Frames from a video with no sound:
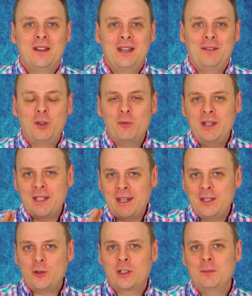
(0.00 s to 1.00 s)
If you read
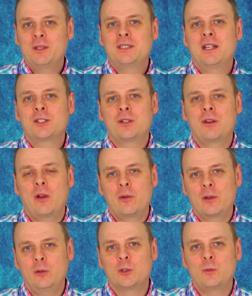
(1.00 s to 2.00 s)
any documentation on
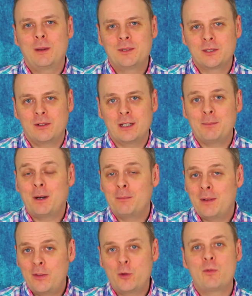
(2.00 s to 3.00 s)
Oracle's website about
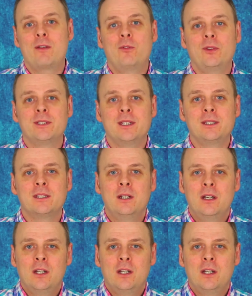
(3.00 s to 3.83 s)
method references,